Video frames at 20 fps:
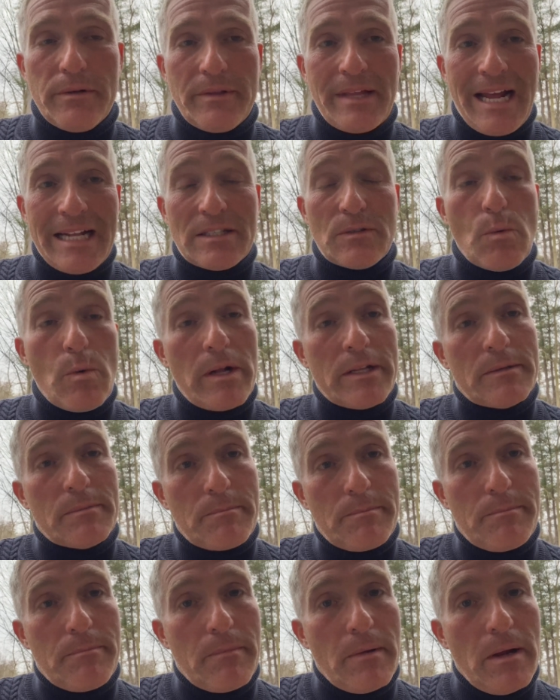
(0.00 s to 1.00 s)
That's what's
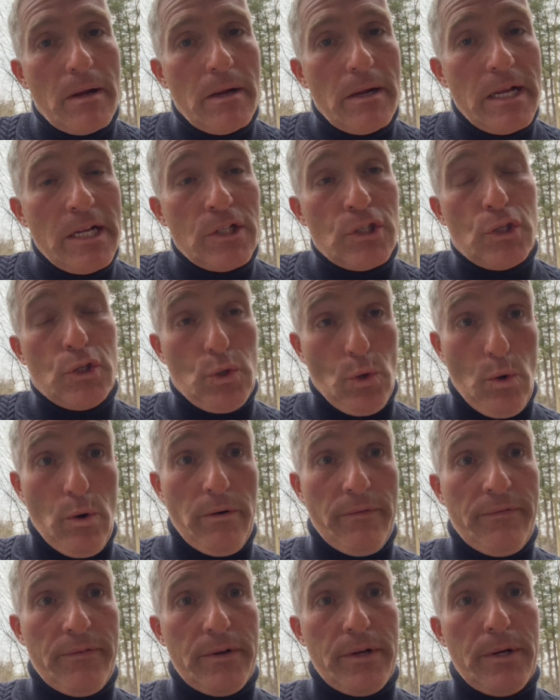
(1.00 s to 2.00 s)
in
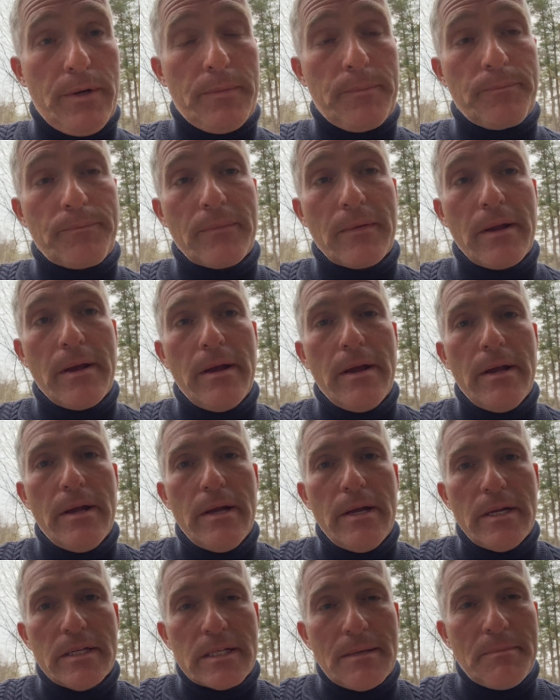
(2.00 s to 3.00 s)
store for you.
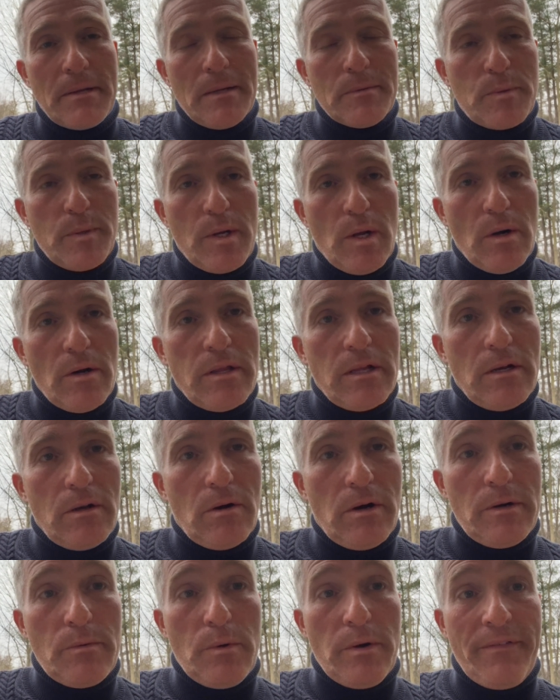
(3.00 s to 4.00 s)
Sometimes we go to the
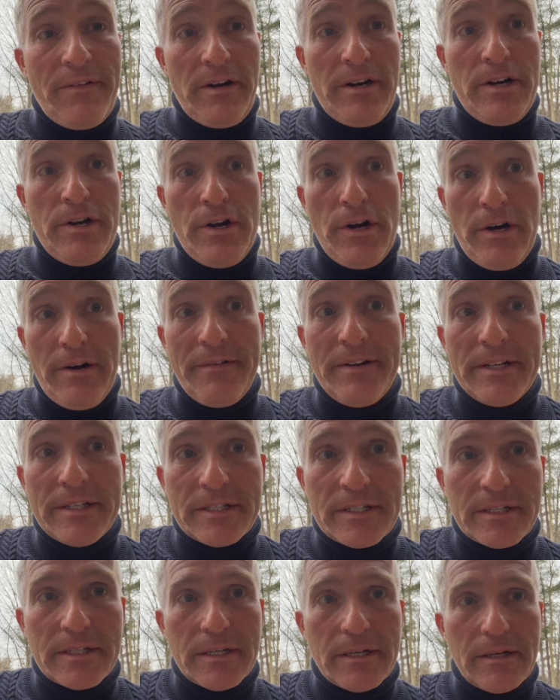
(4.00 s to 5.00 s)
Lord and we're very
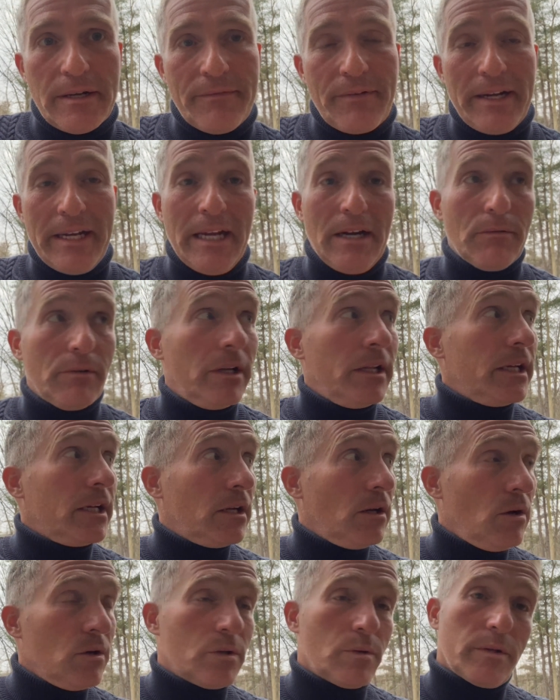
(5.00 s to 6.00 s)
nervous. If I get really
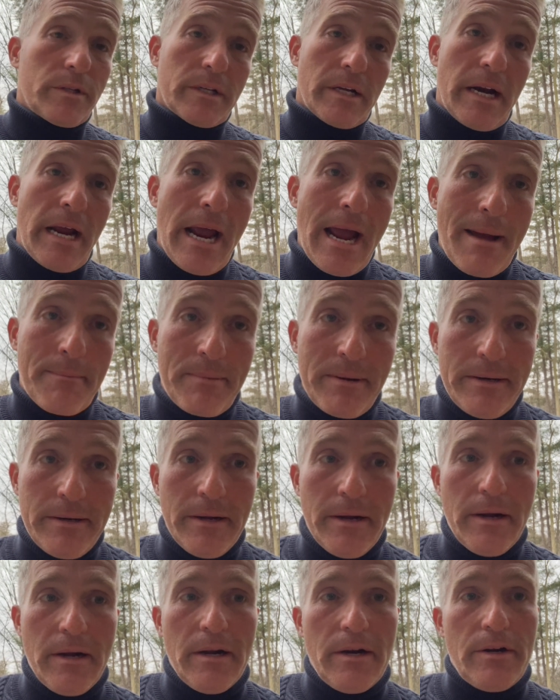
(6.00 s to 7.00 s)
close, what's going to happen?
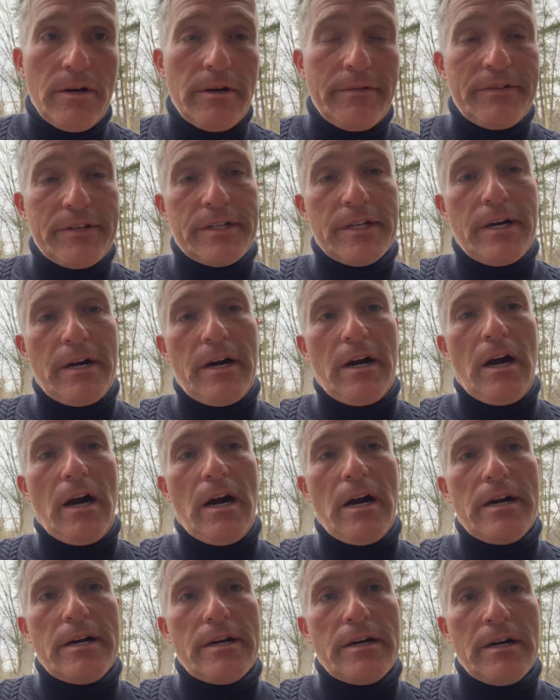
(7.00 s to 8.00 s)
Nervous in our
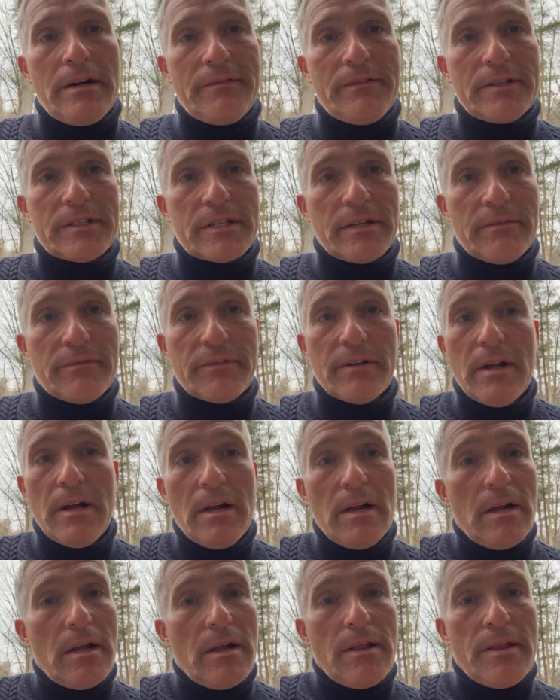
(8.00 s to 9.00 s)
heart, nervous of
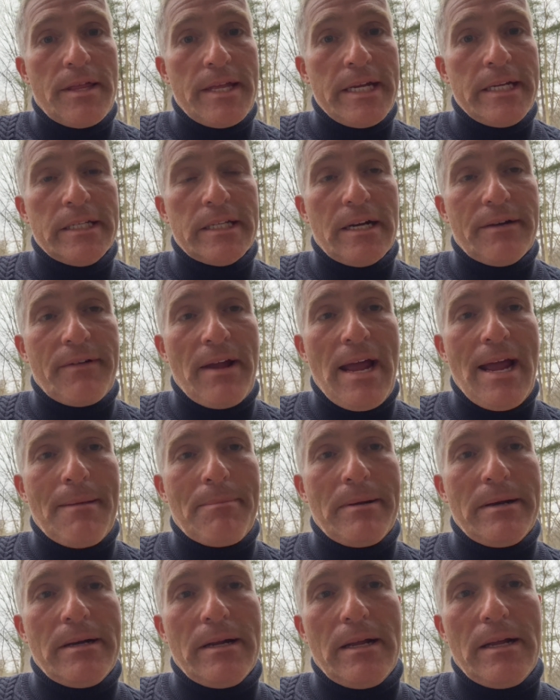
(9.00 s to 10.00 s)
things that have
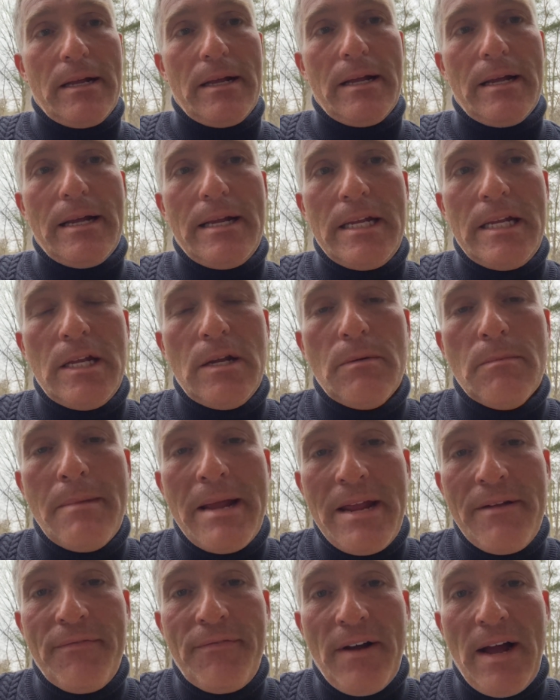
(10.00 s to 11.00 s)
happened. You
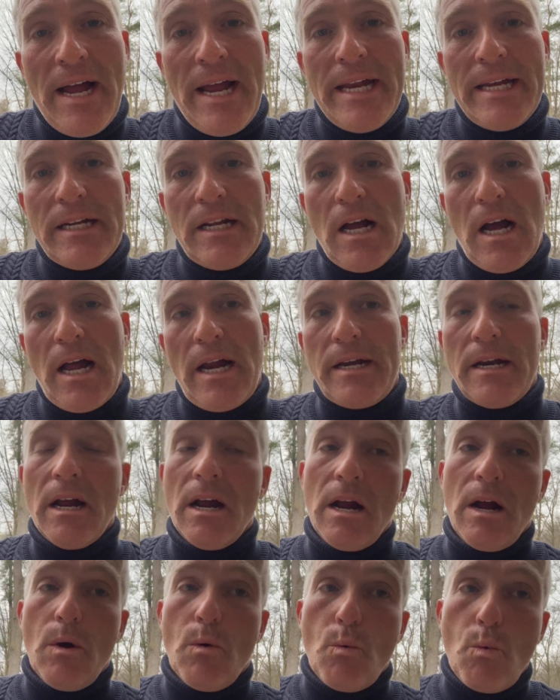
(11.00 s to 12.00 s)
may find God
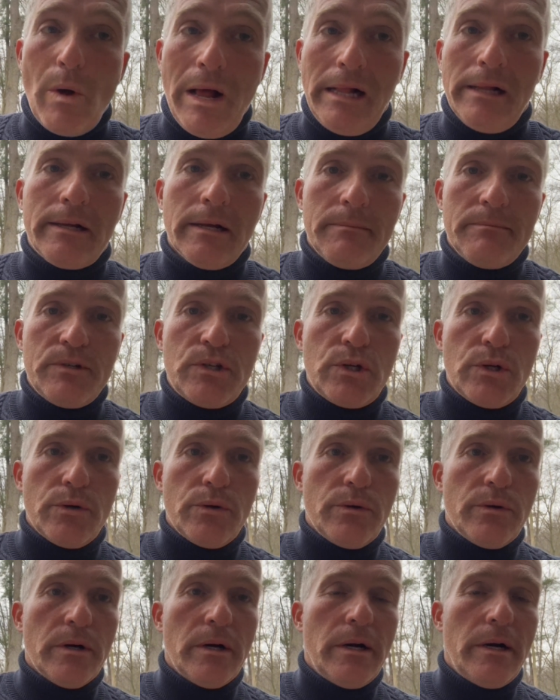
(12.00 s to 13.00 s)
welcomes
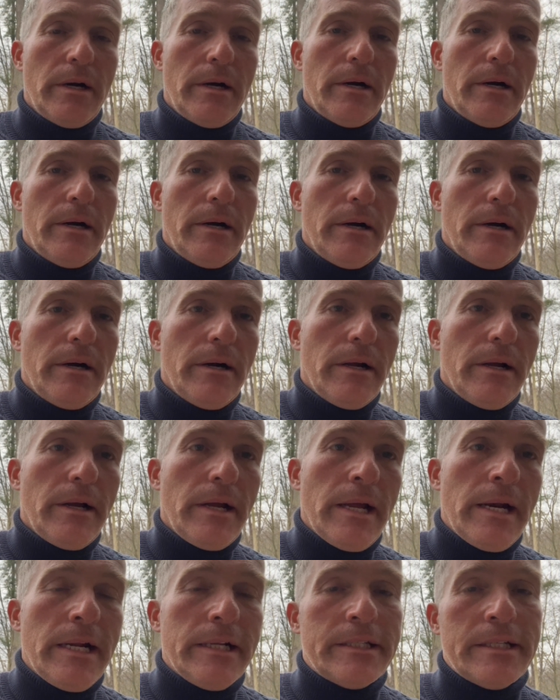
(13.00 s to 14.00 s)
you
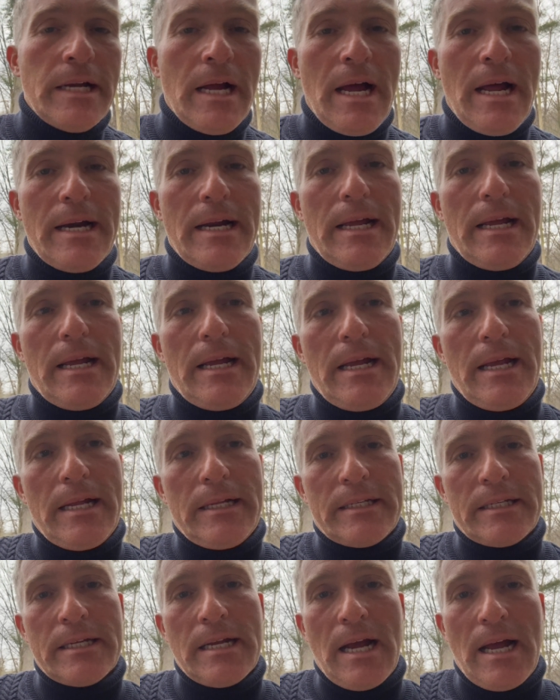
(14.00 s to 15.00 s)
and it's not
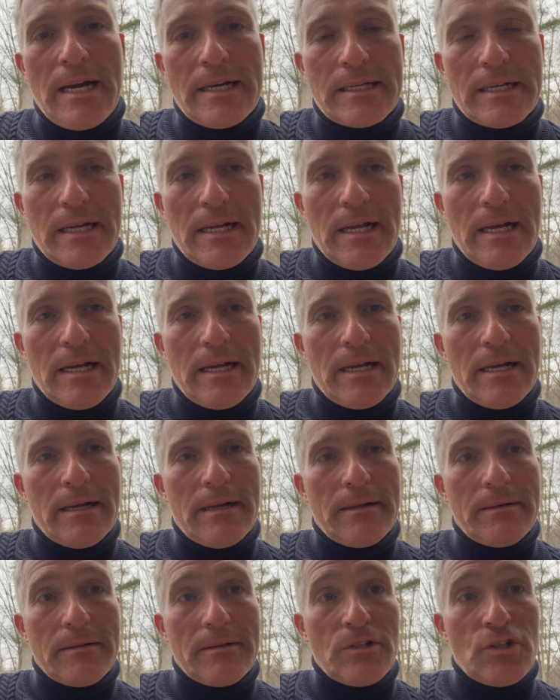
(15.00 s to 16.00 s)
it's not uh,
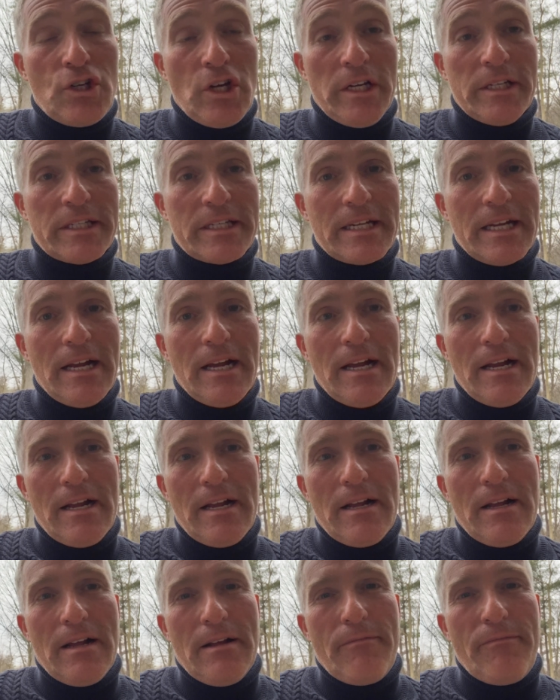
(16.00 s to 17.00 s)
just
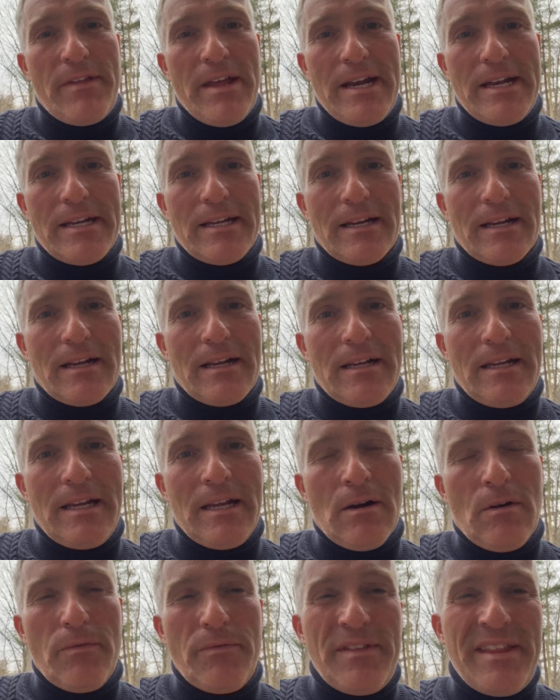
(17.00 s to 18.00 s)
that
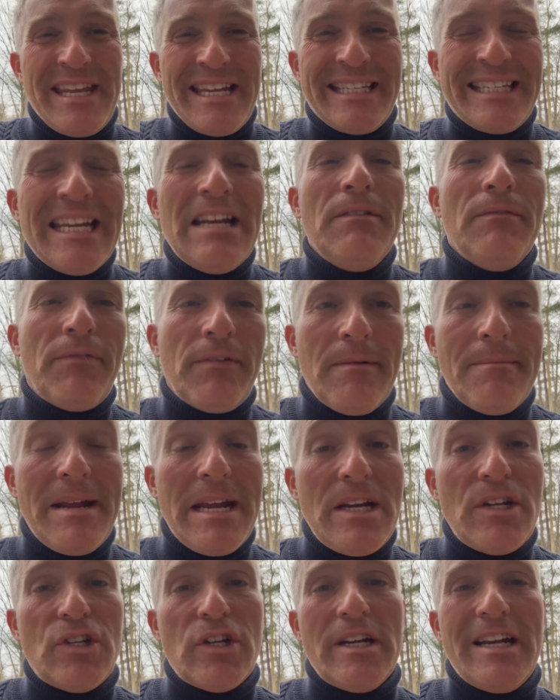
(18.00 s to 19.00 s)
you know this
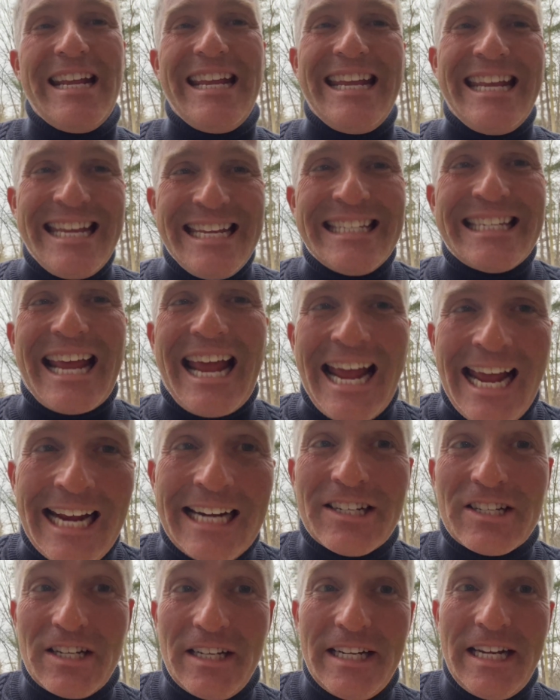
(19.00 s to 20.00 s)
information is
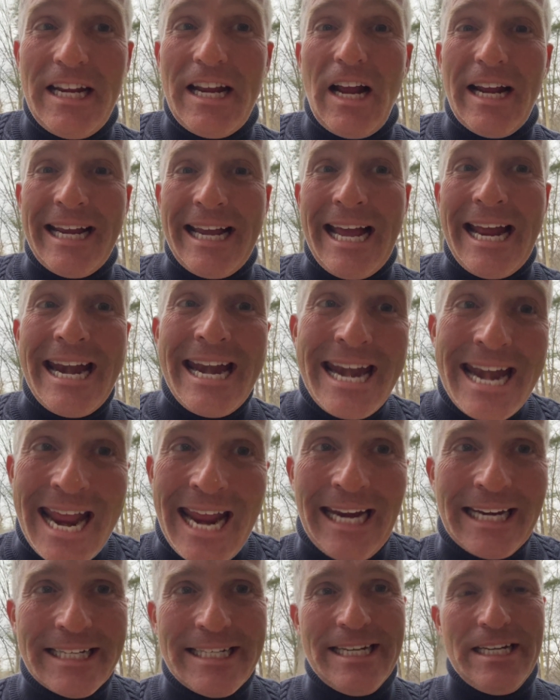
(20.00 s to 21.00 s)
actually
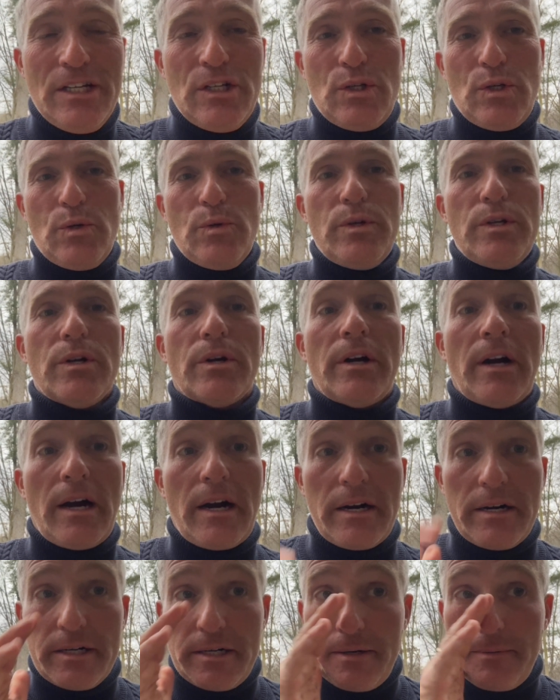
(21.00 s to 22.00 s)
connected to your
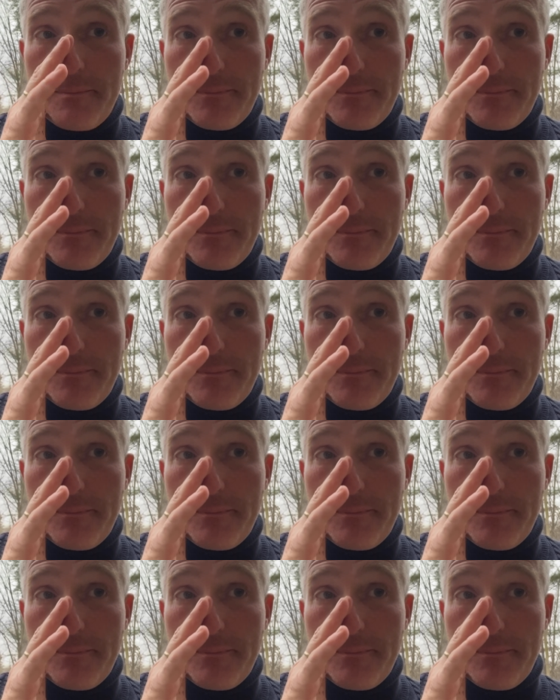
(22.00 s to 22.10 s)
heart.